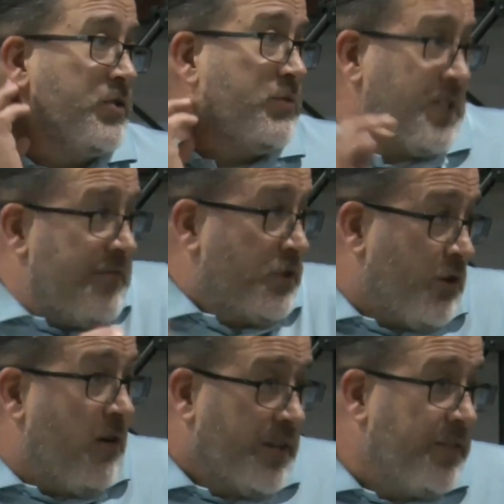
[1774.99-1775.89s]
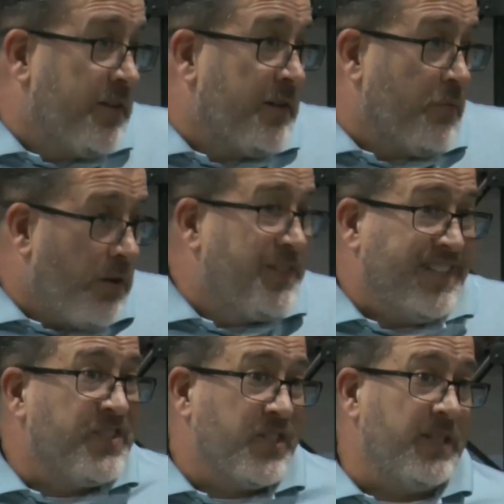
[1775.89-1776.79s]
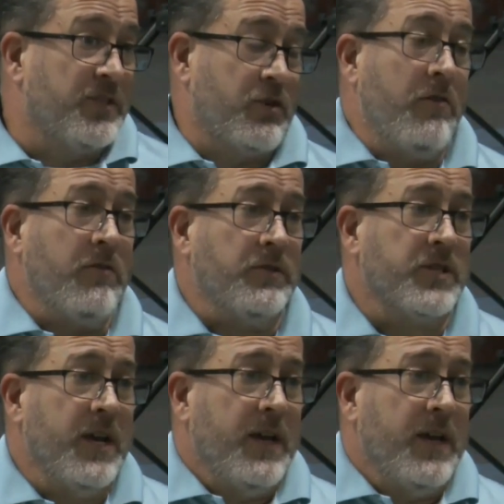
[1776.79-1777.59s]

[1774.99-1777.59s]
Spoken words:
was even taught in the Waldensian circles.